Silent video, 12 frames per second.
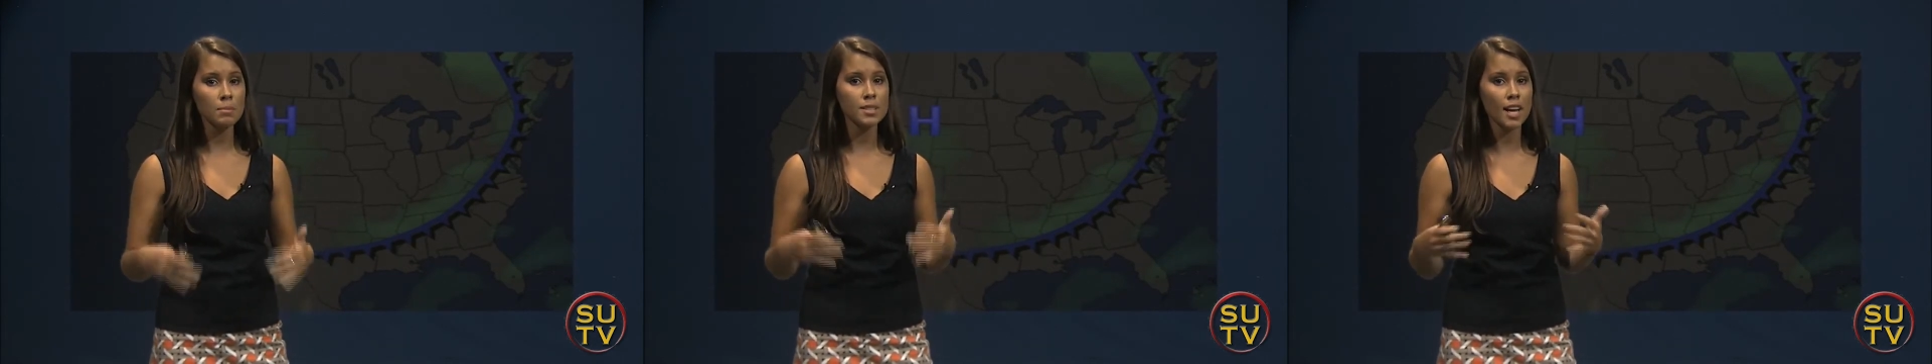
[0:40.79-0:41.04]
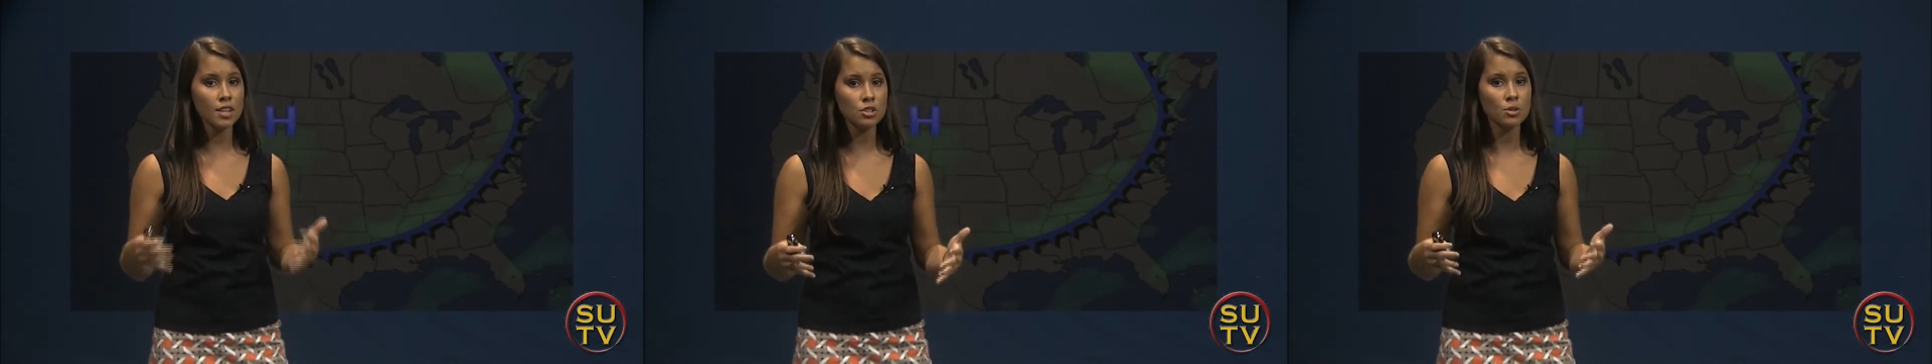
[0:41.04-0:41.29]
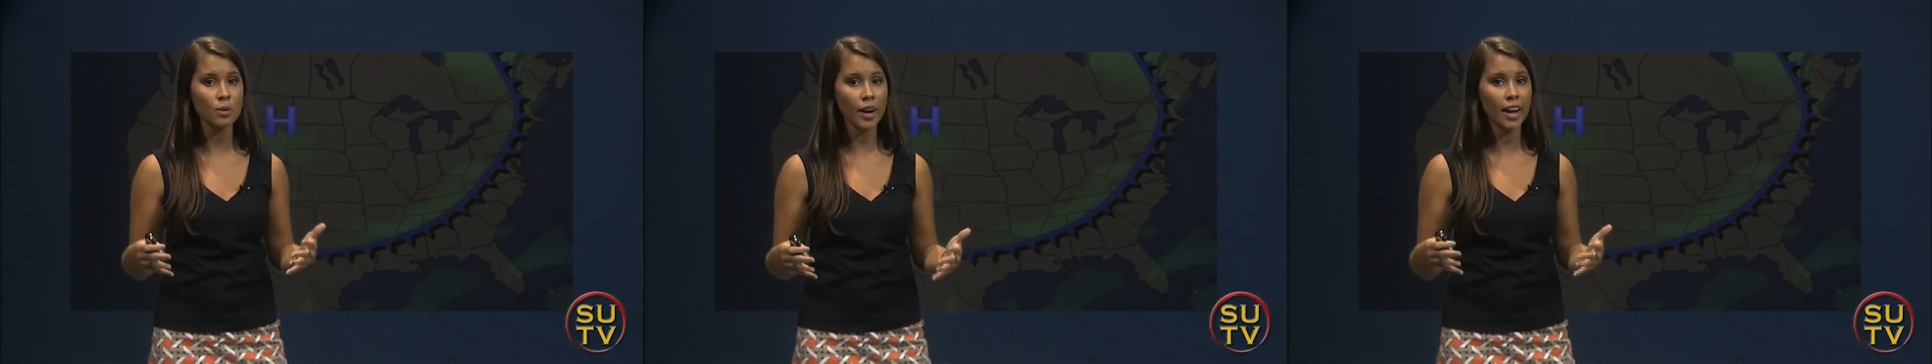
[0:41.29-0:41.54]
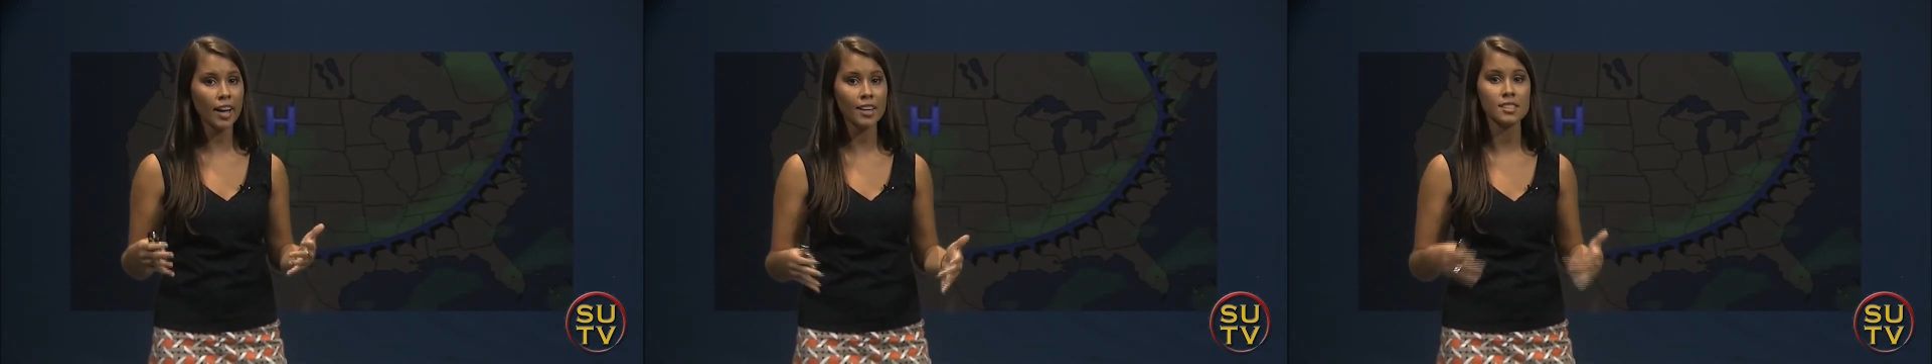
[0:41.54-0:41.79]
potential
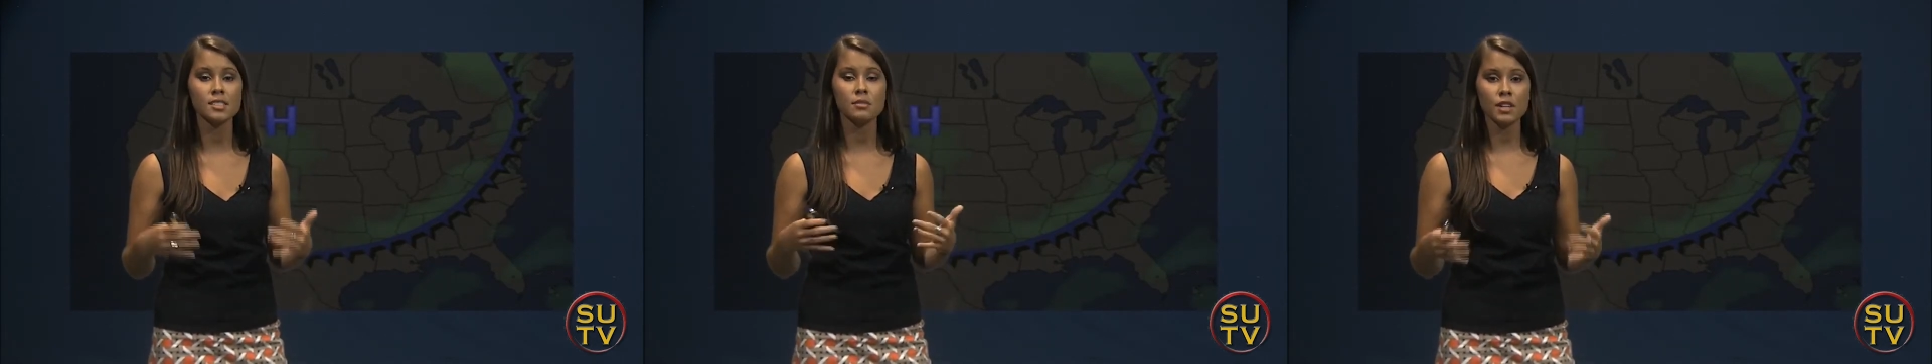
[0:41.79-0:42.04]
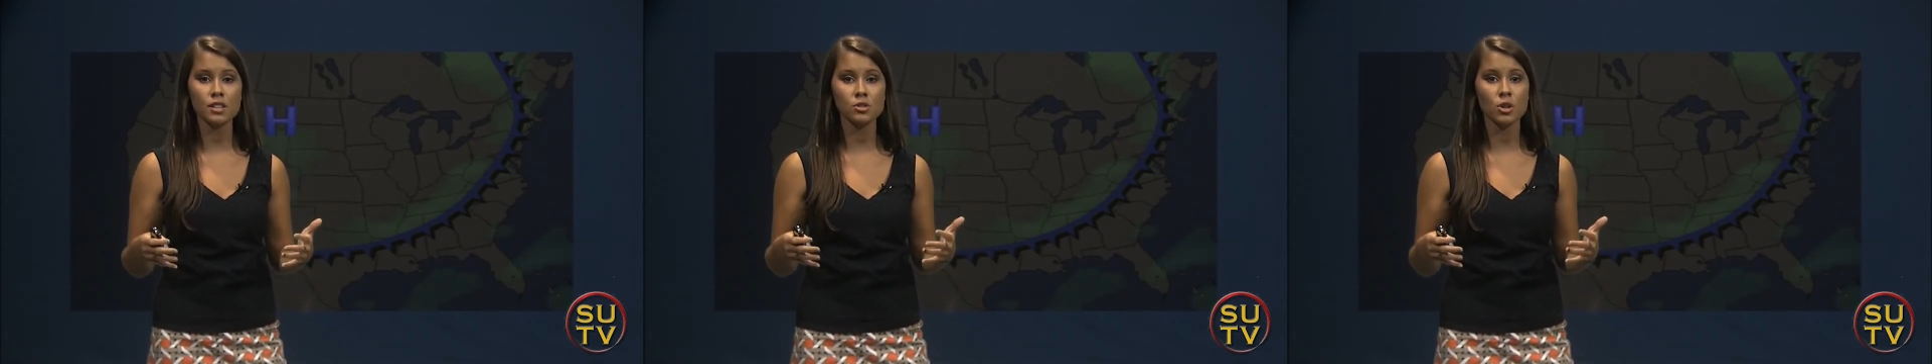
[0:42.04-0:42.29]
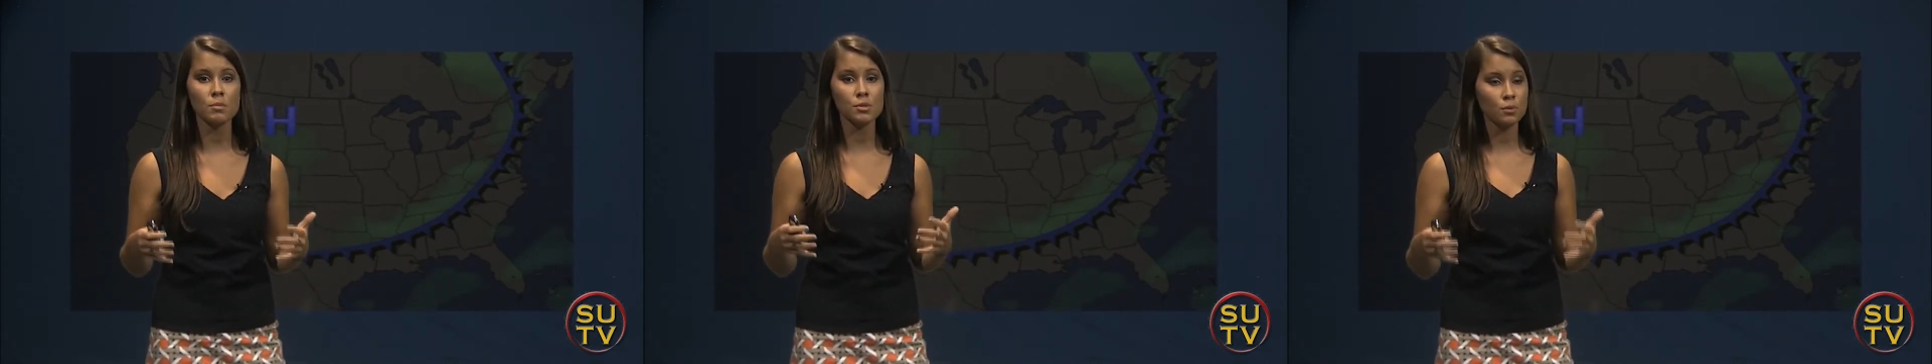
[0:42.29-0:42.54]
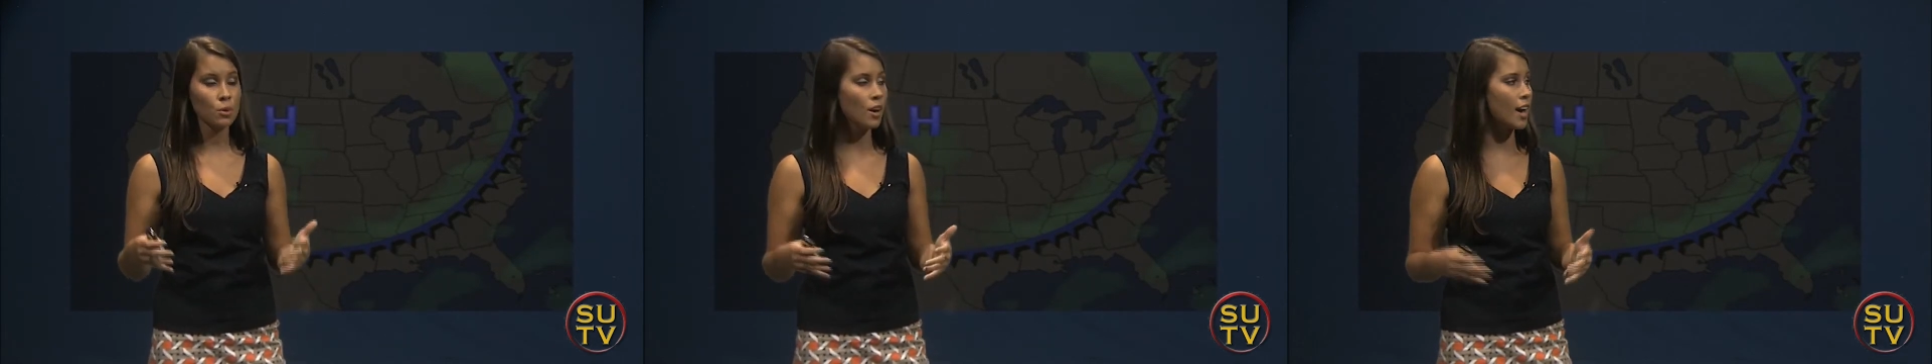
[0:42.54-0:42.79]
rain and severe storms
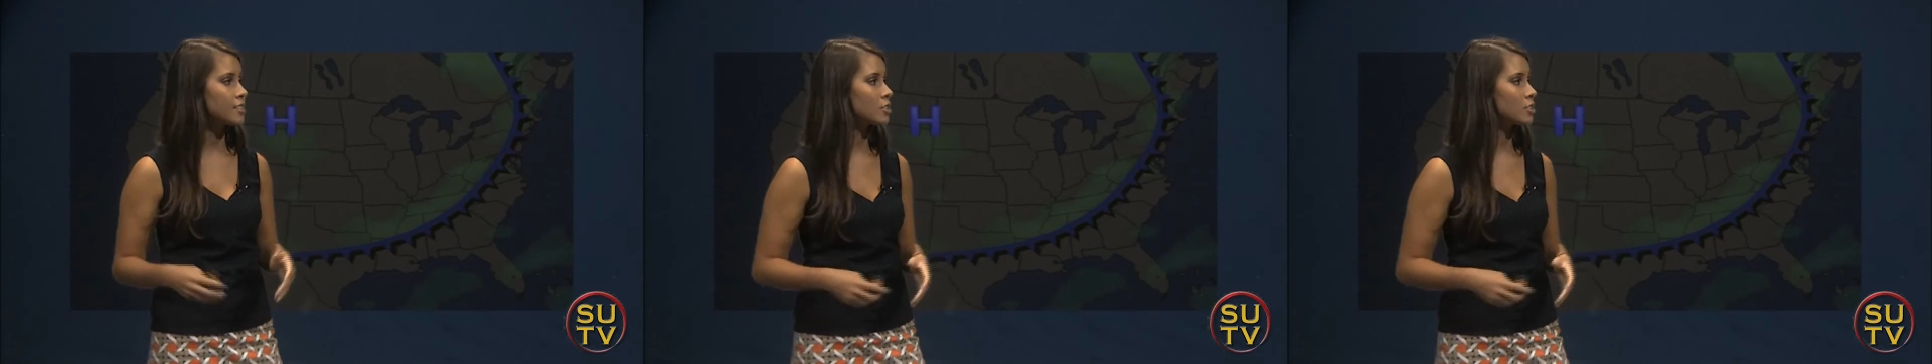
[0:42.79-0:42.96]
for us,